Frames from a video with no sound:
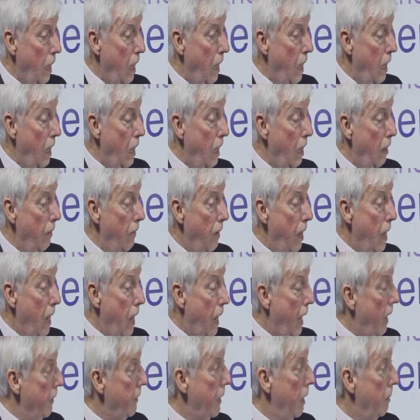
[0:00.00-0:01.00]
and
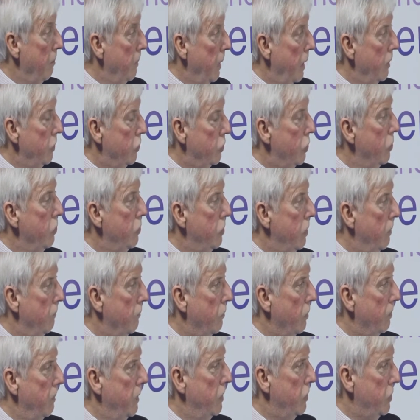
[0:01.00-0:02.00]
that might suit
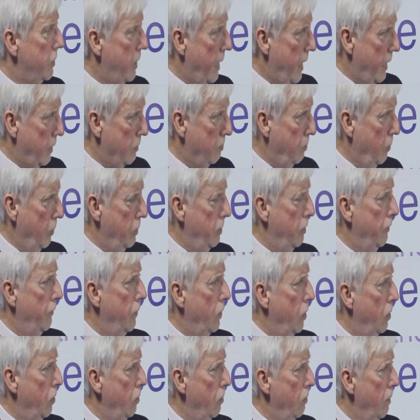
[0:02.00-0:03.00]
him from his tax point of
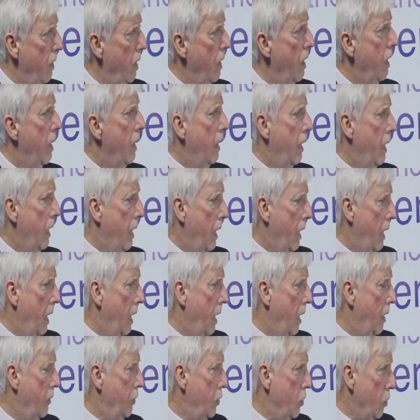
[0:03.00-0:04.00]
view.
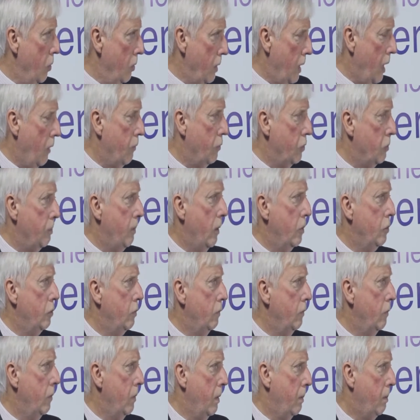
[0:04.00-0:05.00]
You are now
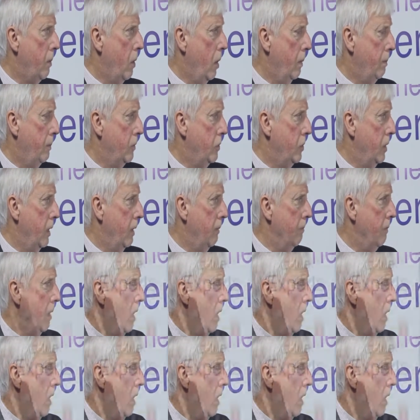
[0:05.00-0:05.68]
responsible for the property.